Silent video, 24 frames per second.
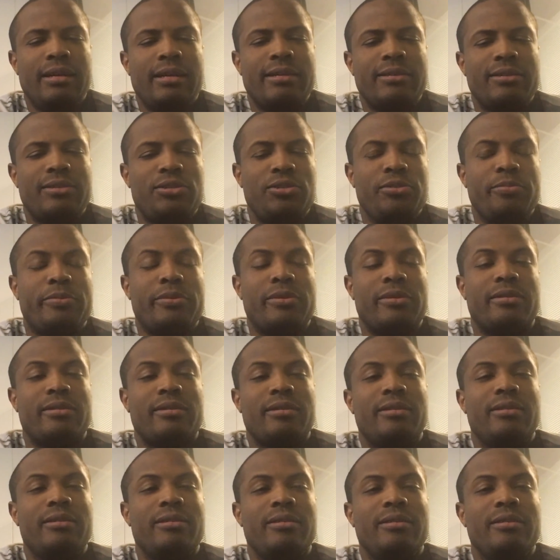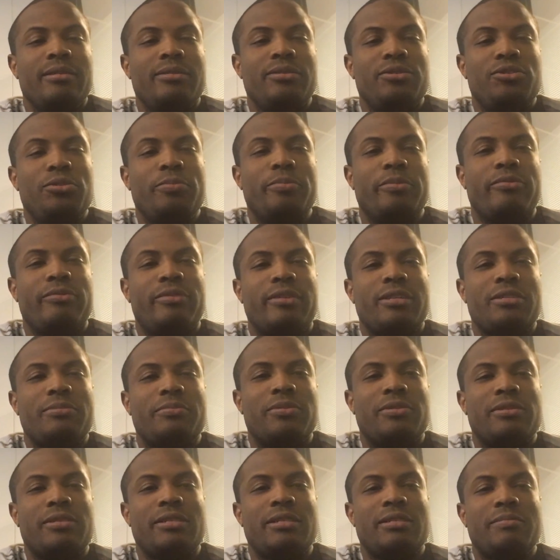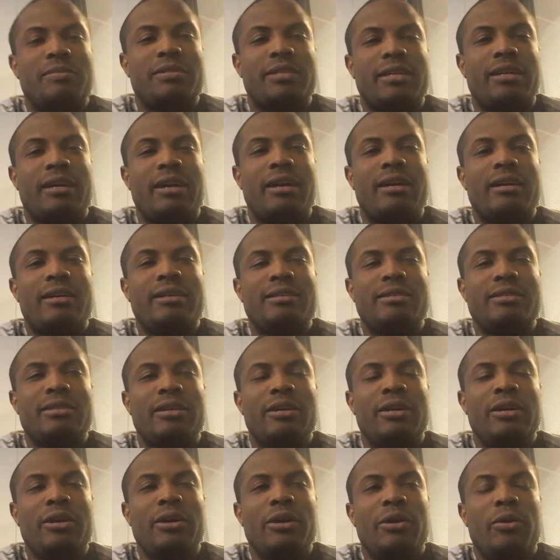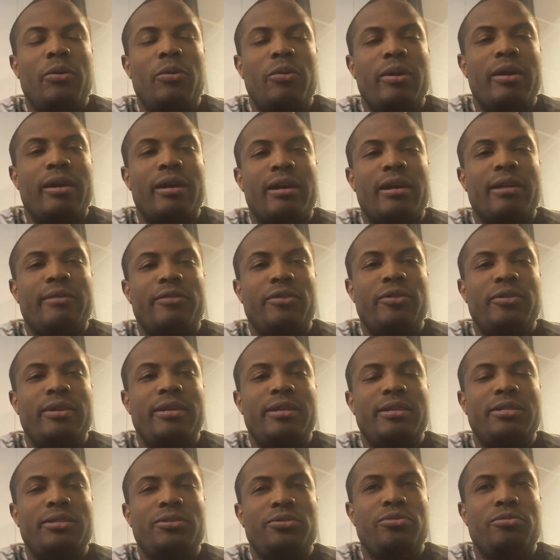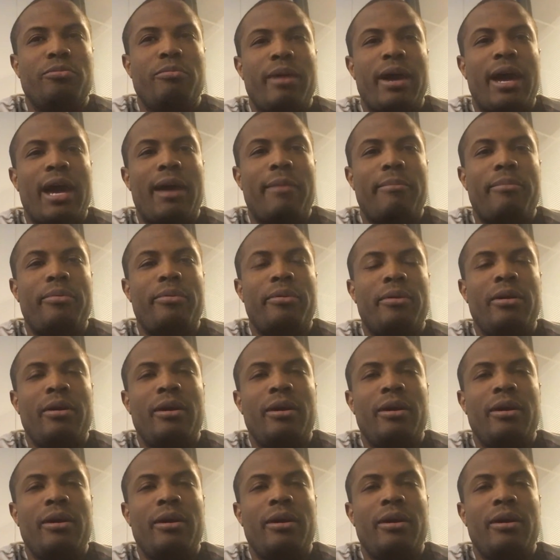super flexible systems like ours, where if you need to map